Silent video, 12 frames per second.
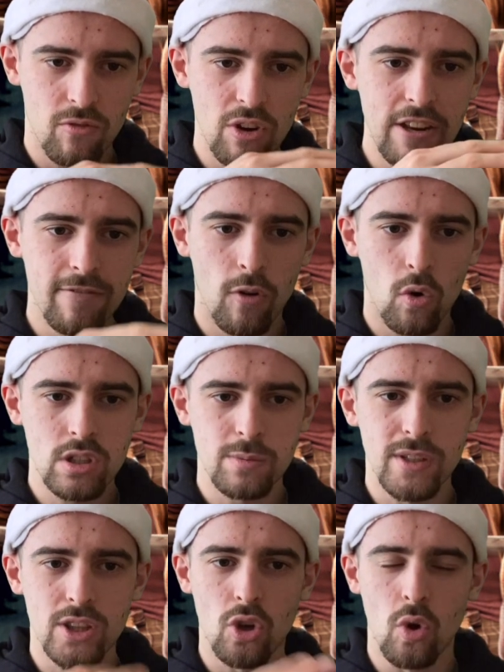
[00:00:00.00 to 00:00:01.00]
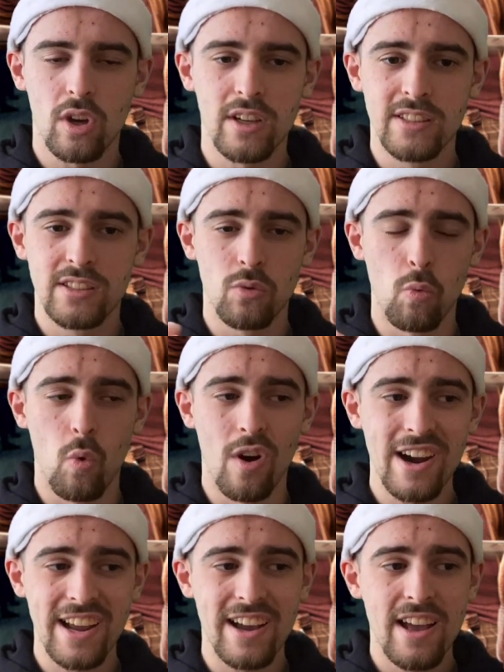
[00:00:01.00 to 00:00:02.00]
reinforcement tokens
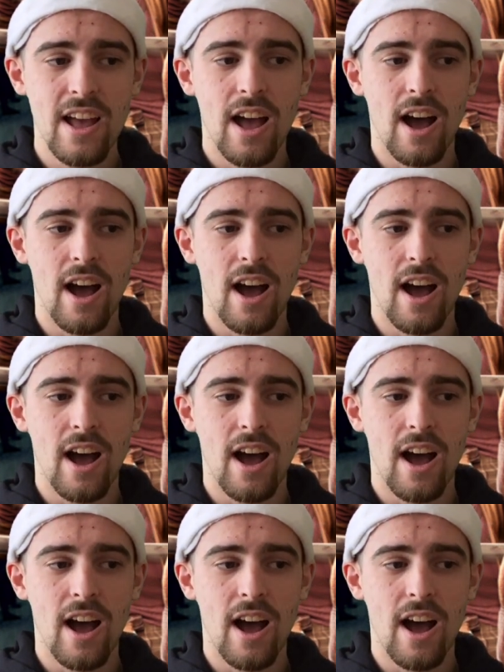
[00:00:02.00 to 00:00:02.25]
work